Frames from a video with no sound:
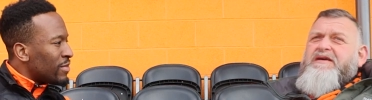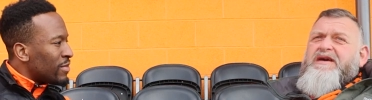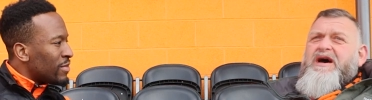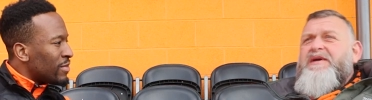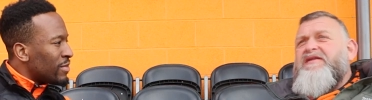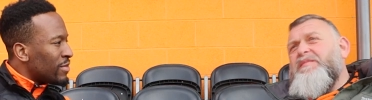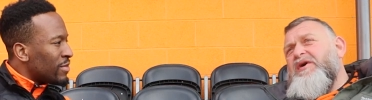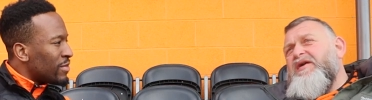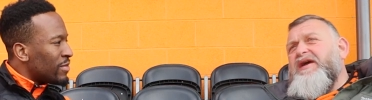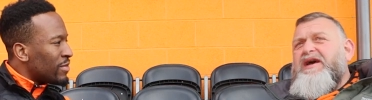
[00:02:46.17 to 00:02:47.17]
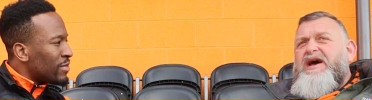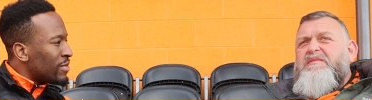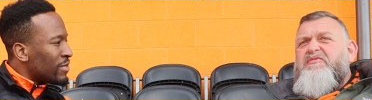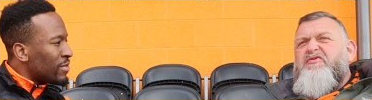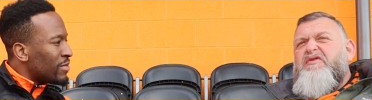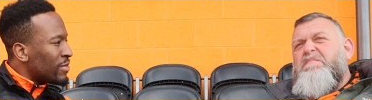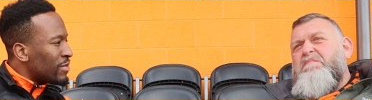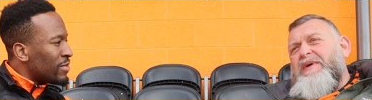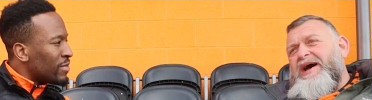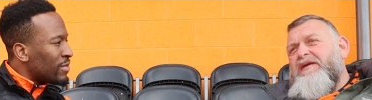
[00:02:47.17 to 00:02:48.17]
Speaker 1: coming to Barnet games for
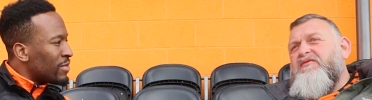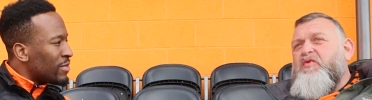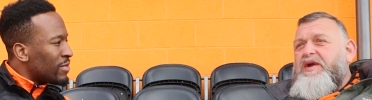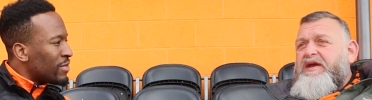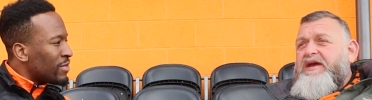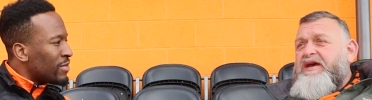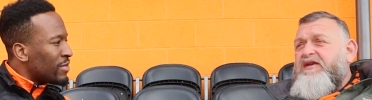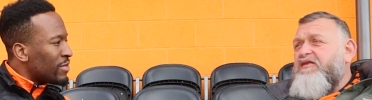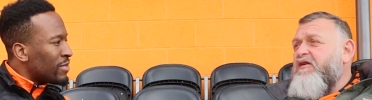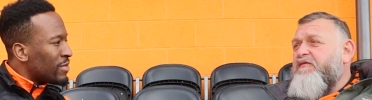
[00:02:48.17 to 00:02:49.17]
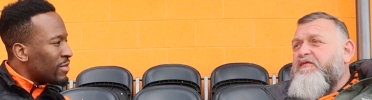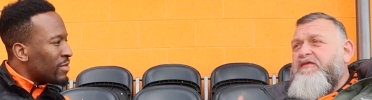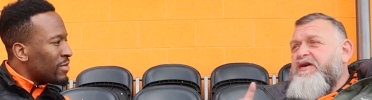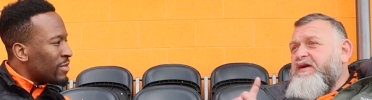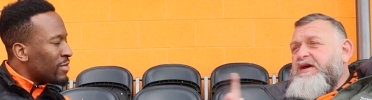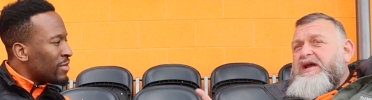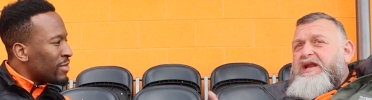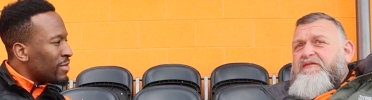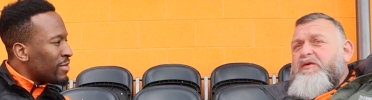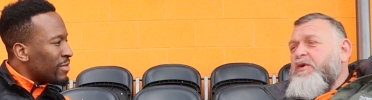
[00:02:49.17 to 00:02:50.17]
about 20 years. I've
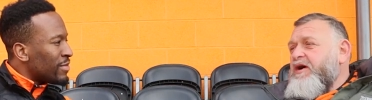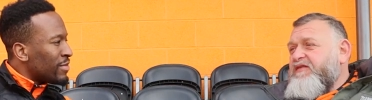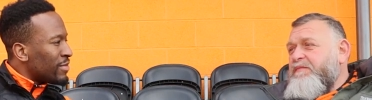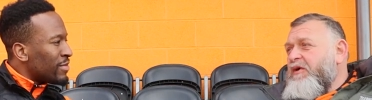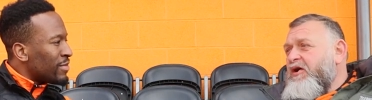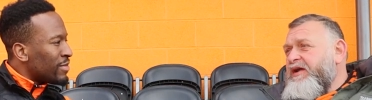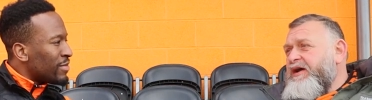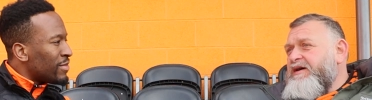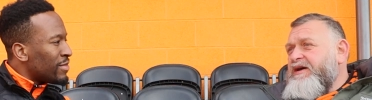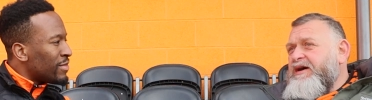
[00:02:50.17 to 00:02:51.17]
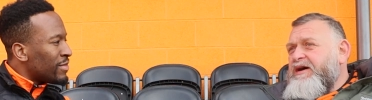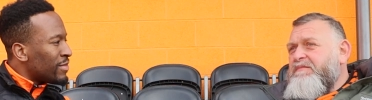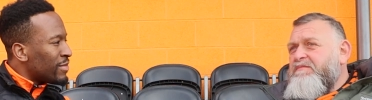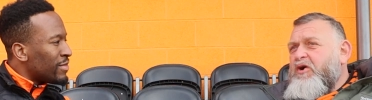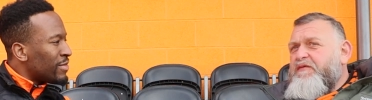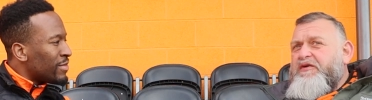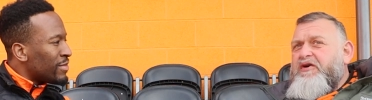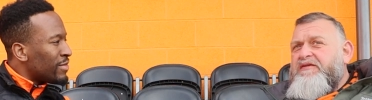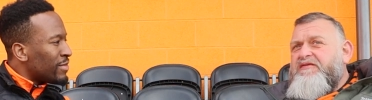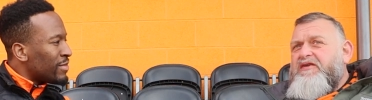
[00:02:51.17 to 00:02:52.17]
lived and worked in Barnet off and
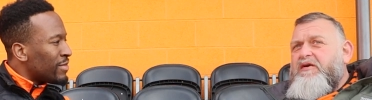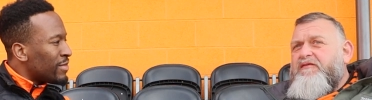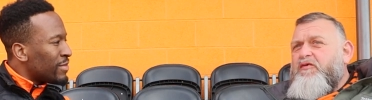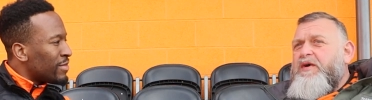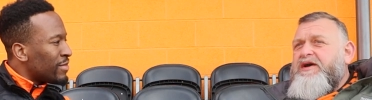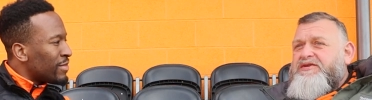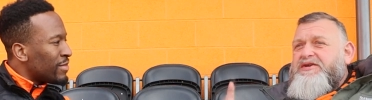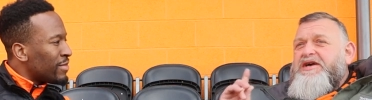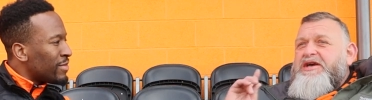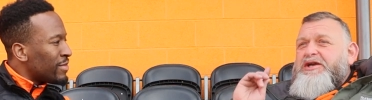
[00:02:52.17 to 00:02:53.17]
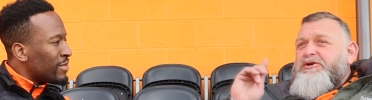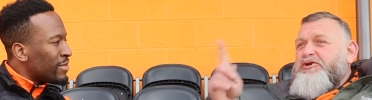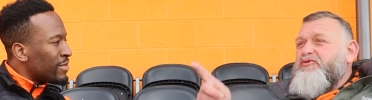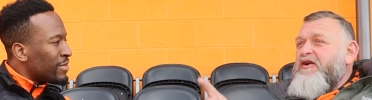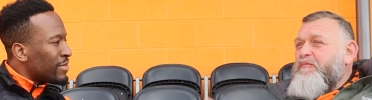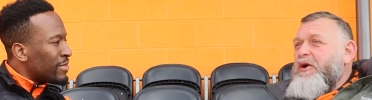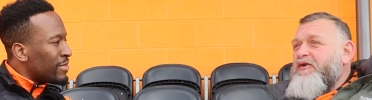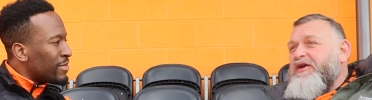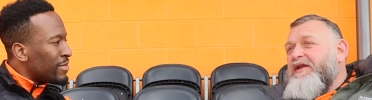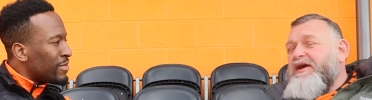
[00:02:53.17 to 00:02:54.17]
on. So I've always used to drive
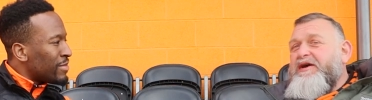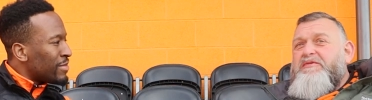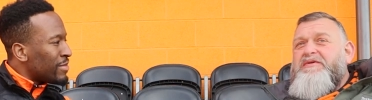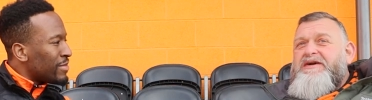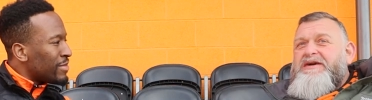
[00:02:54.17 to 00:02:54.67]
past Underhill,